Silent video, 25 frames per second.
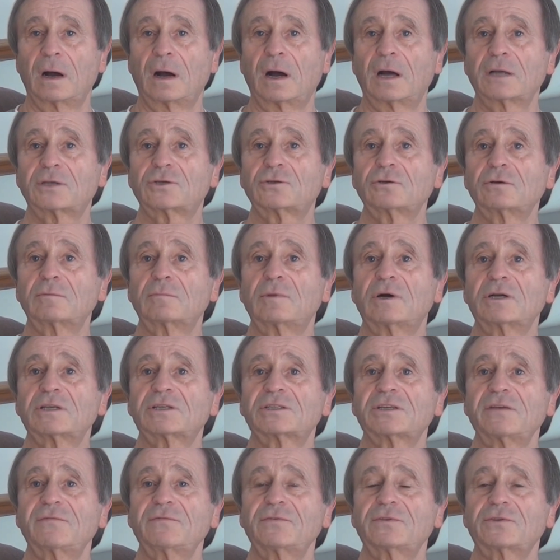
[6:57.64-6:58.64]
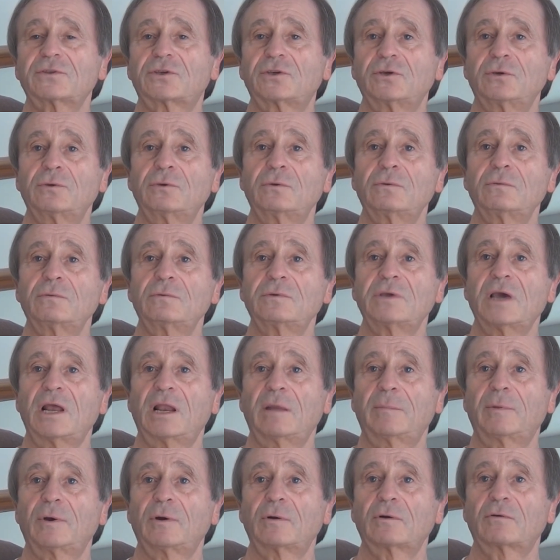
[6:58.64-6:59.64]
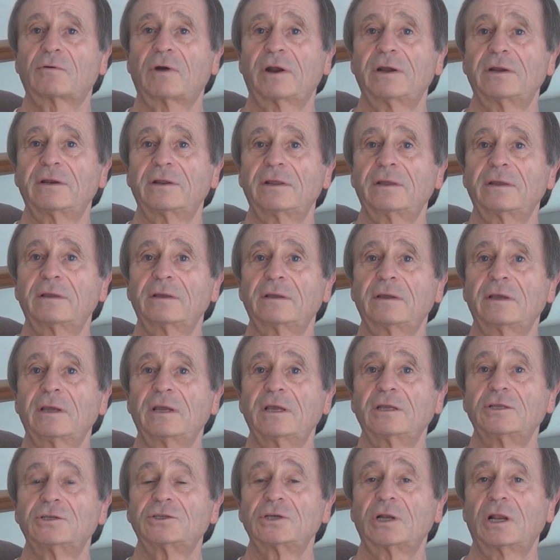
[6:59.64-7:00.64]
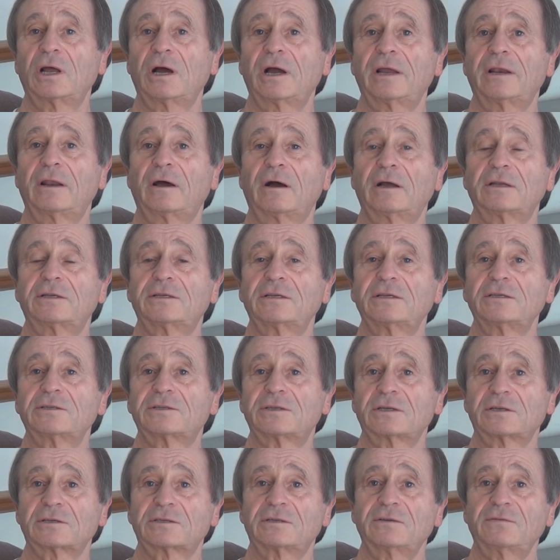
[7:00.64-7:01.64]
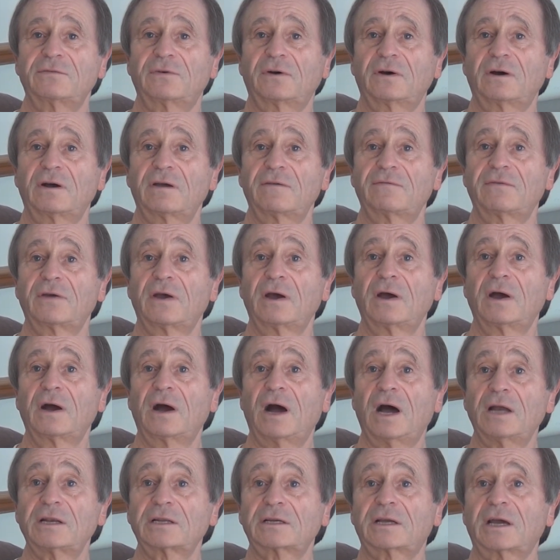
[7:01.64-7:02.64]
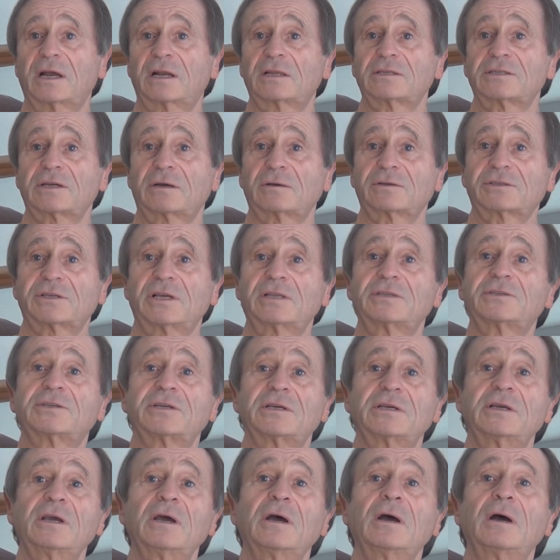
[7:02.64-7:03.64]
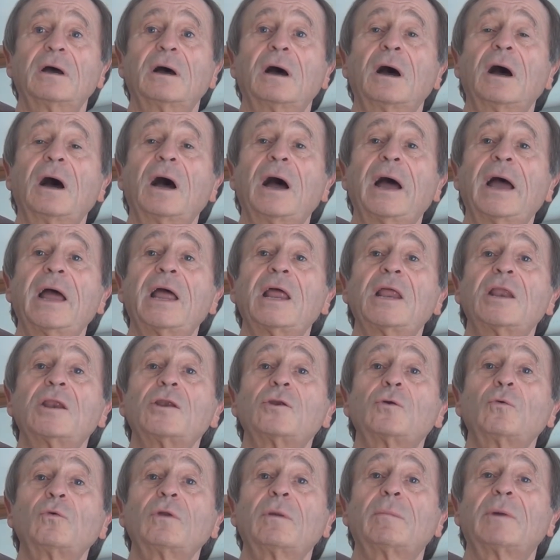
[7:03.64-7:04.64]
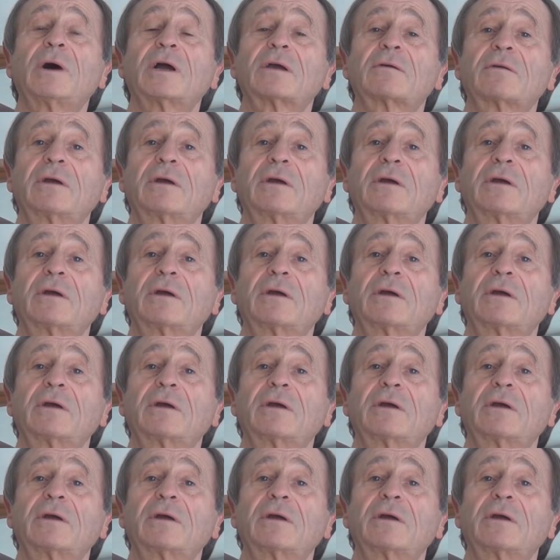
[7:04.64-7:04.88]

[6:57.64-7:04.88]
I took my 7th Q yellow belt grading in July 1965 under Kanazawa Sensei, and all of my